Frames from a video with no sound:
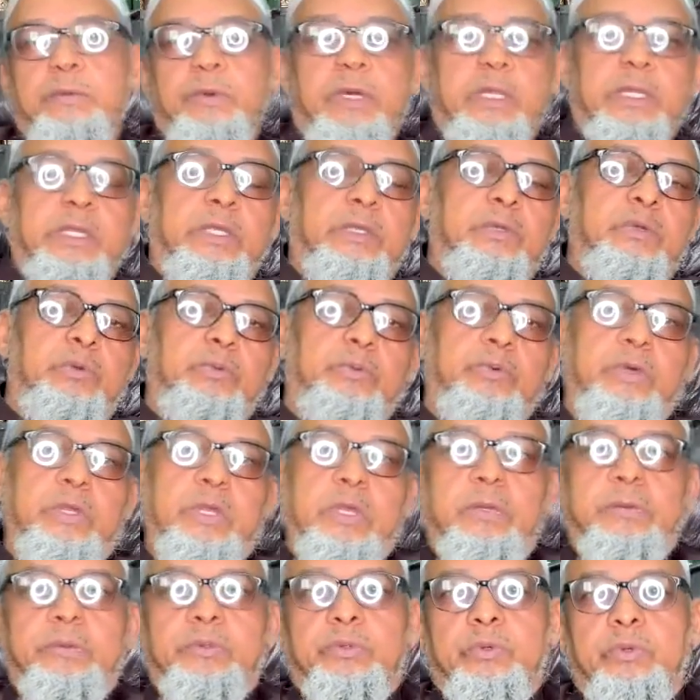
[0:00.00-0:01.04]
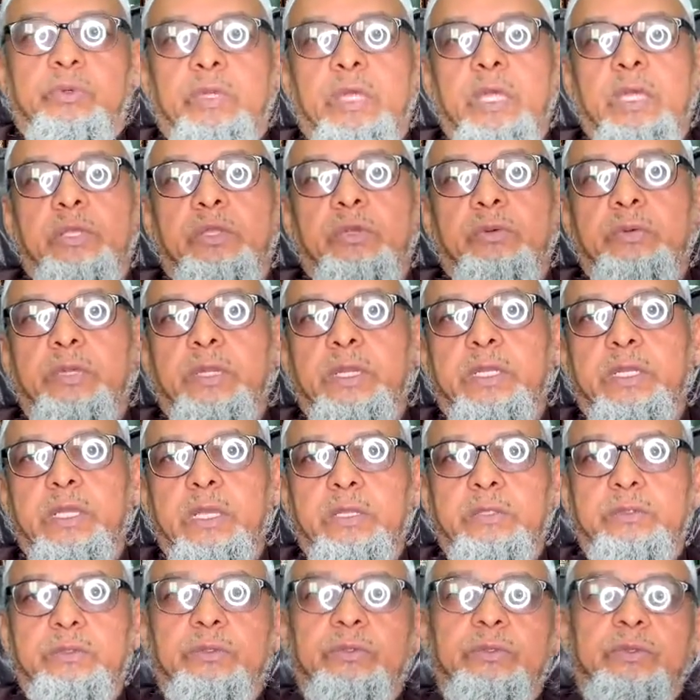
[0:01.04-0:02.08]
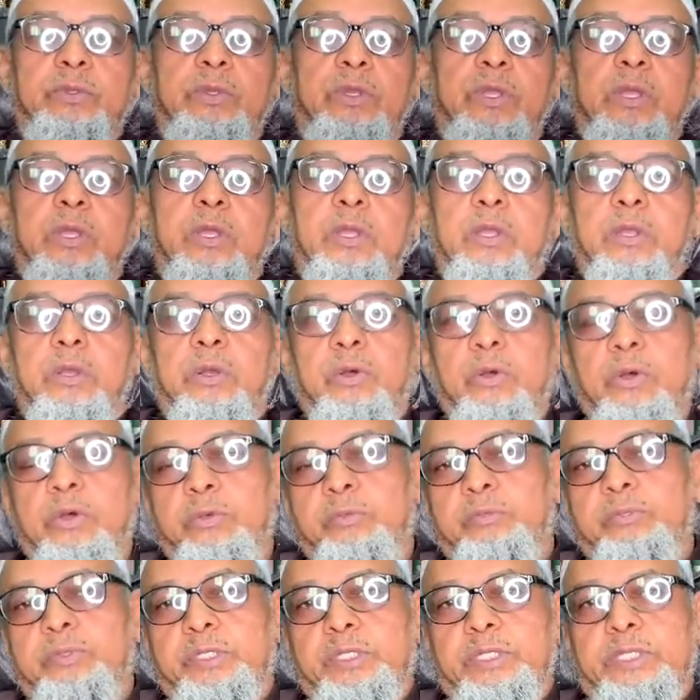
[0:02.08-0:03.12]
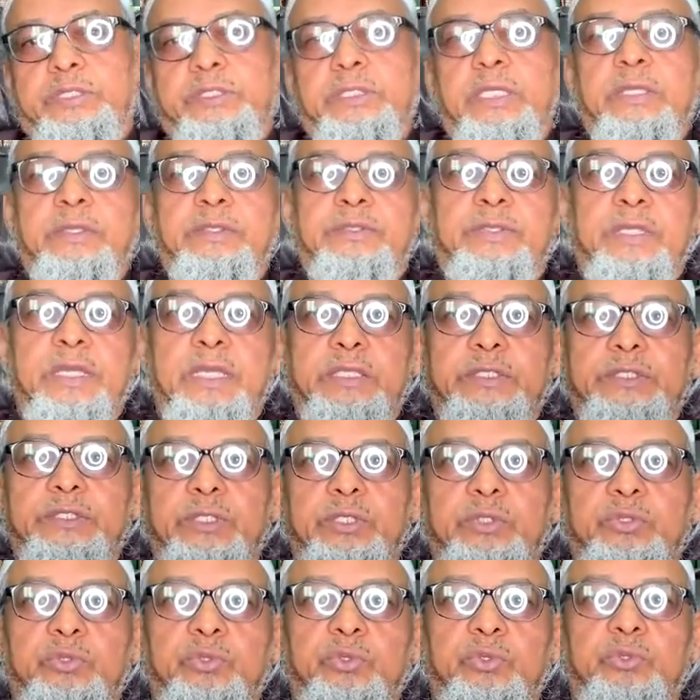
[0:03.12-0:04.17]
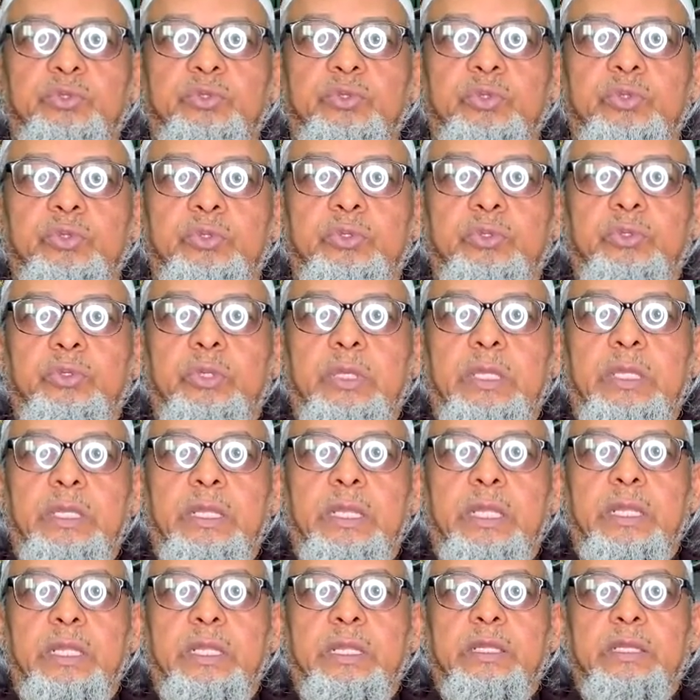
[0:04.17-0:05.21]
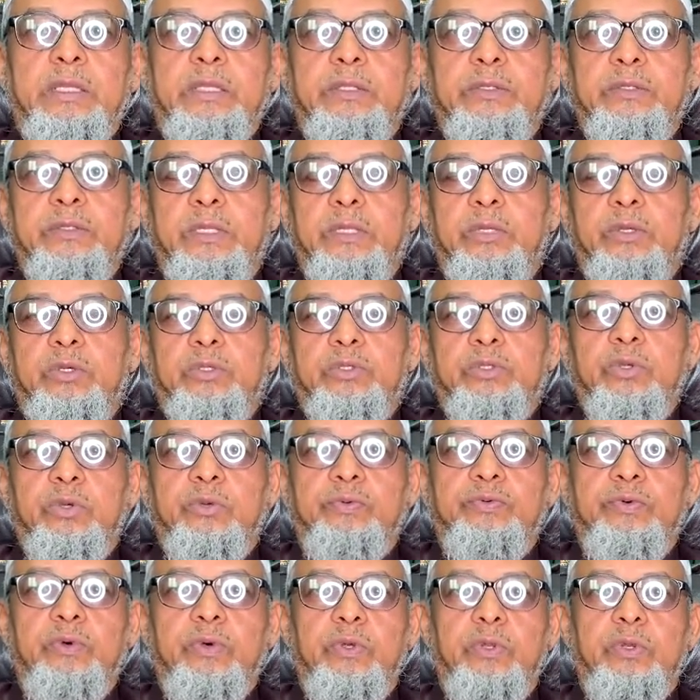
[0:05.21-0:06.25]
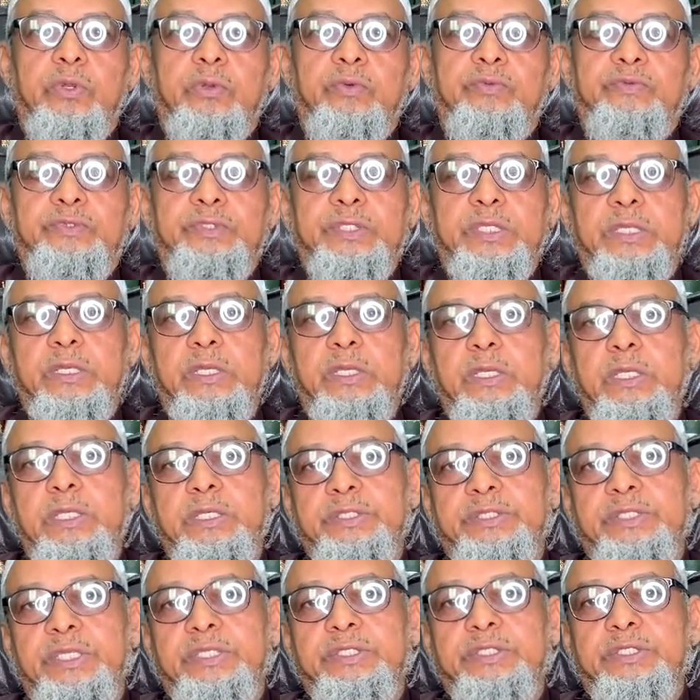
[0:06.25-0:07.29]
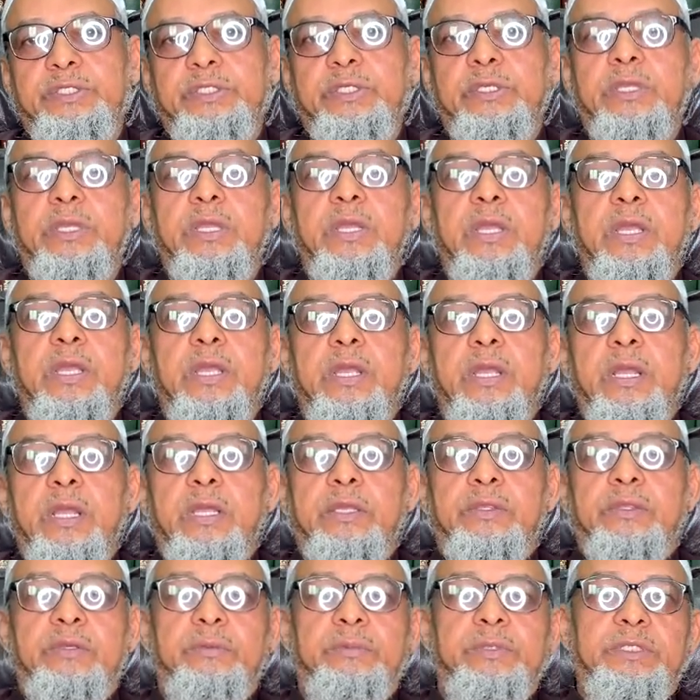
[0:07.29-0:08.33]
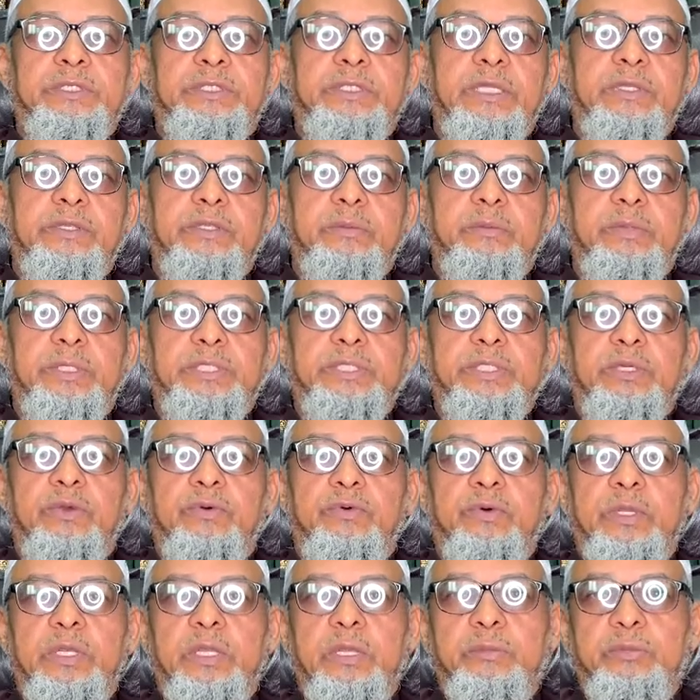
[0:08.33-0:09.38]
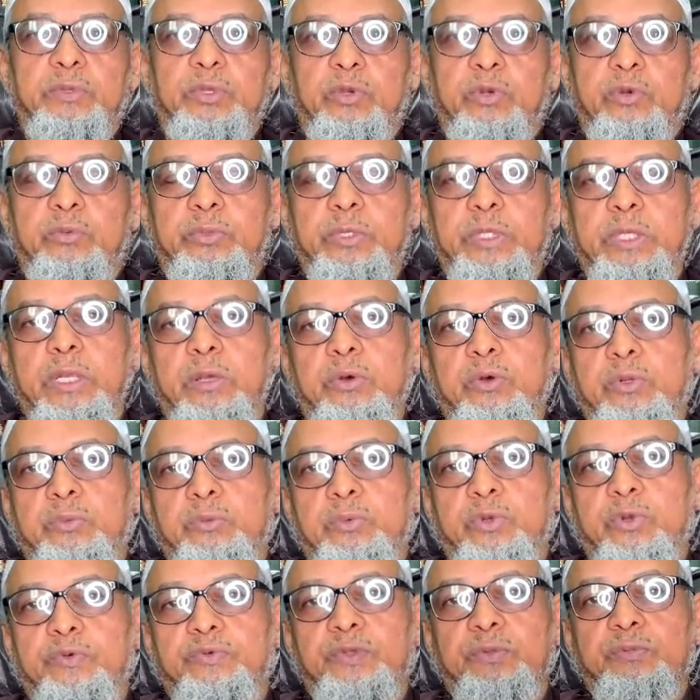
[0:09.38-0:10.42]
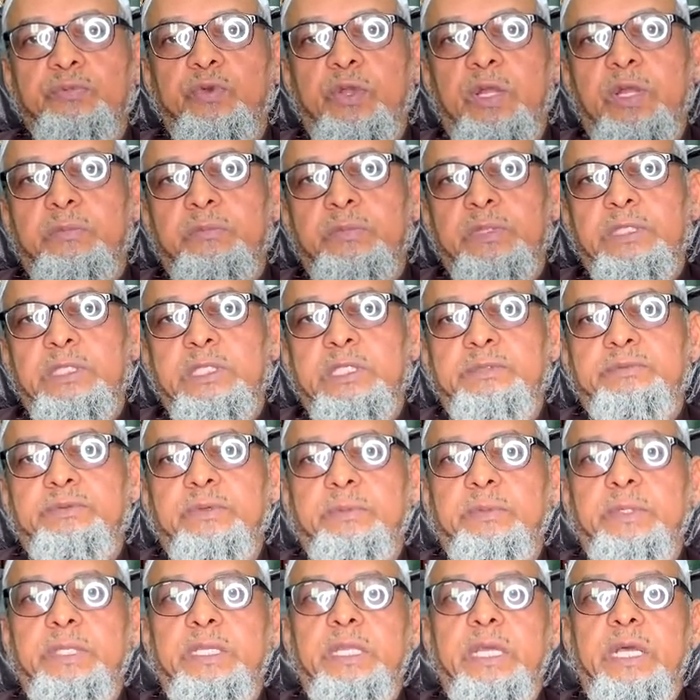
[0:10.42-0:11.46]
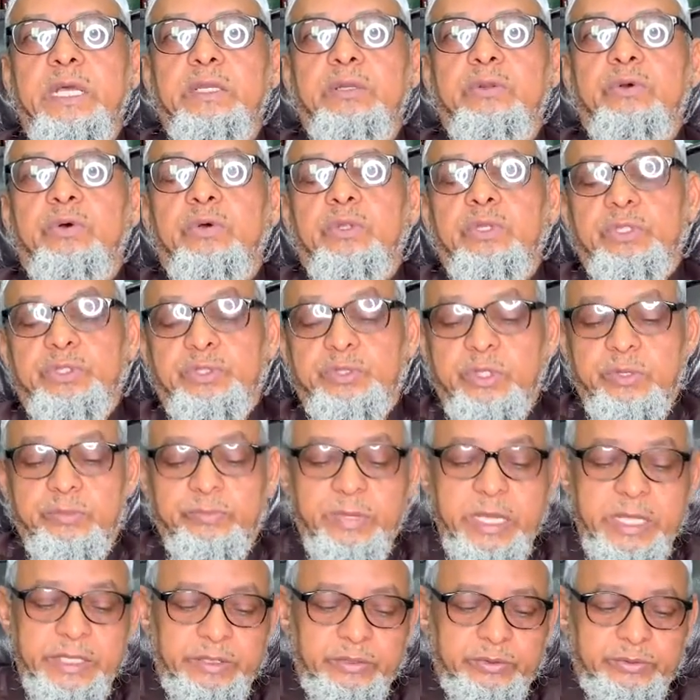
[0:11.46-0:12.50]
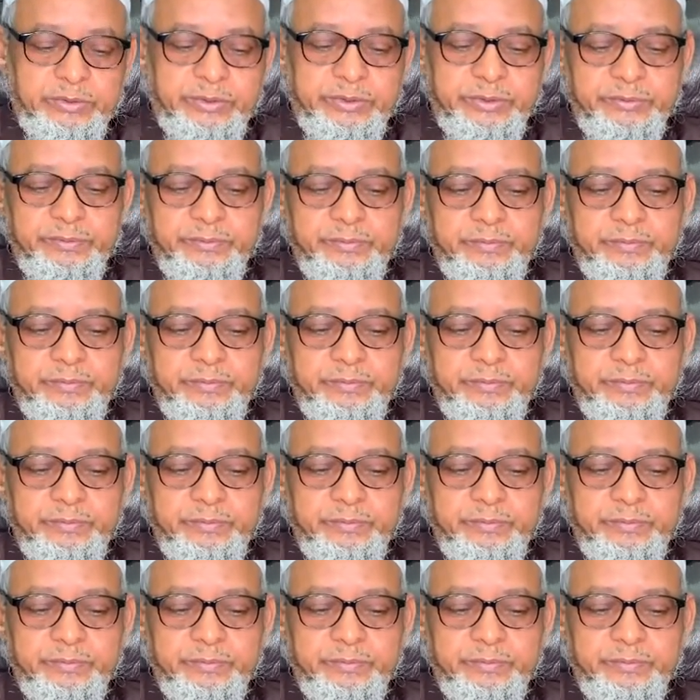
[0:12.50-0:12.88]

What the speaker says: alaikum wa rahmatullahi wa barakatuh. All praise and thanks is due to Allah, the Lord of all exists, and the peace and the blessing of Allah be upon our Prophet Muhammad, his family, and all his companions.